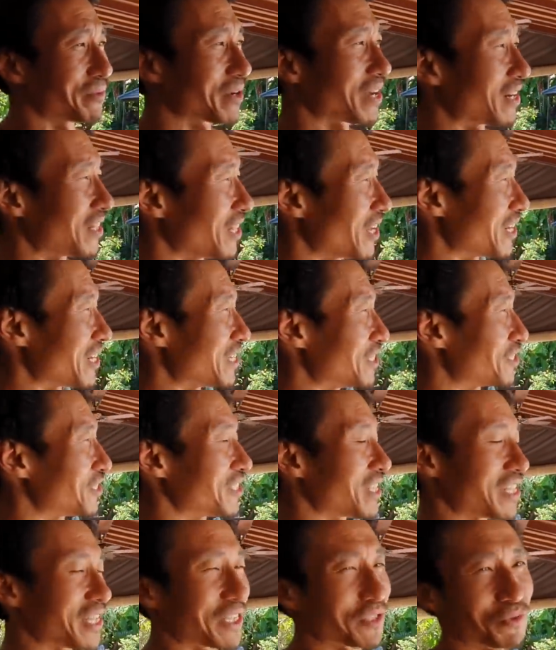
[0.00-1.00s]
we've got a lot of
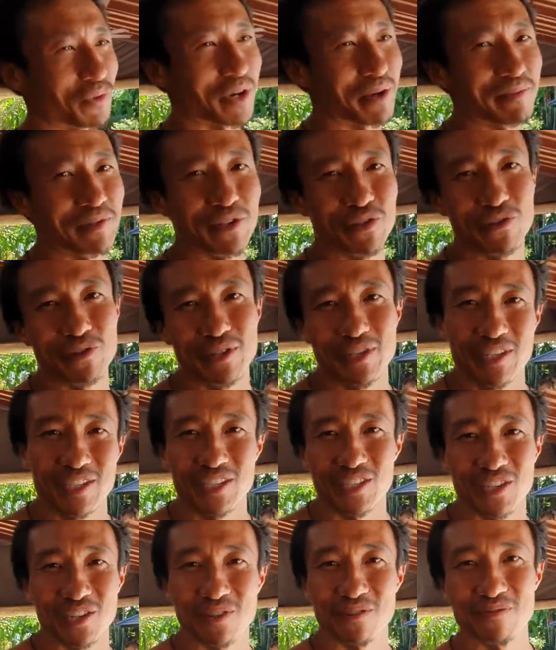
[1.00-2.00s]
interesting things we're gonna be doing.
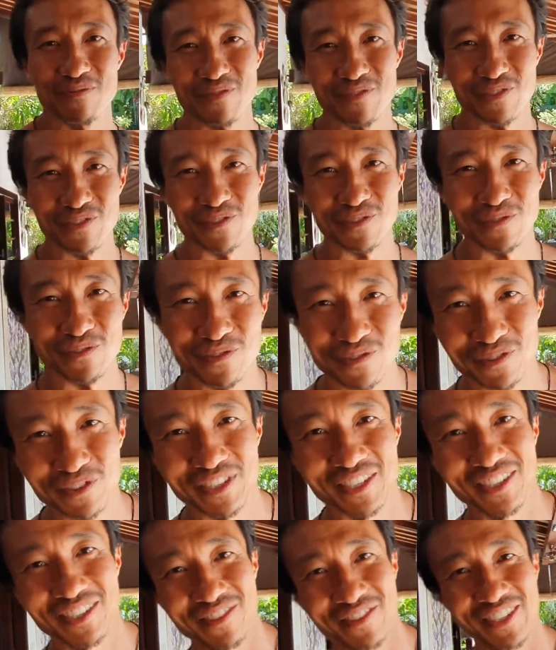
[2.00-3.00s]
So
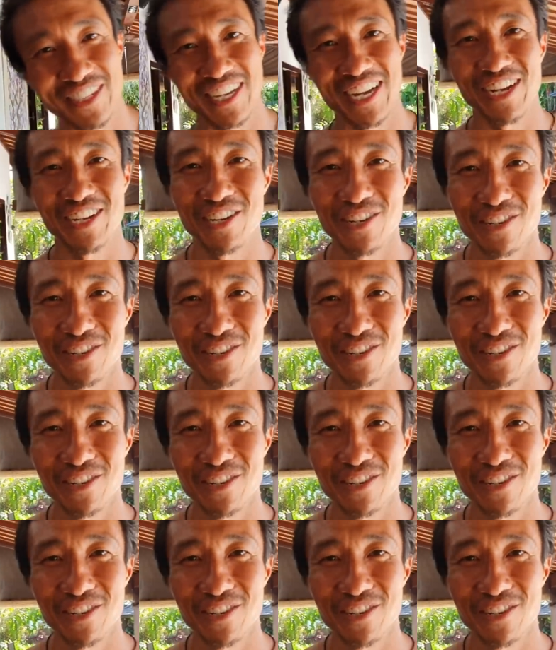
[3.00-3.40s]
see how it